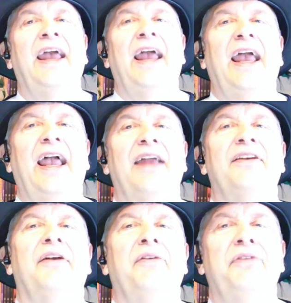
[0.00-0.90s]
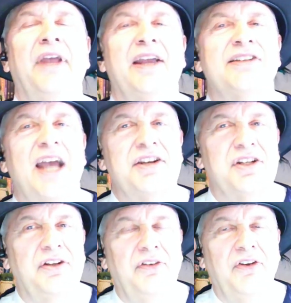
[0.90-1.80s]
and they attach it
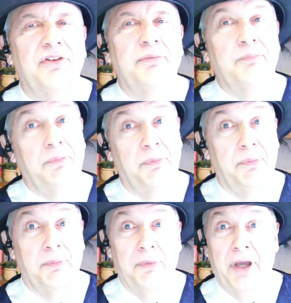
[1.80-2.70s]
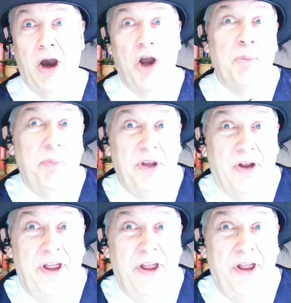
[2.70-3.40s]
to this automobile,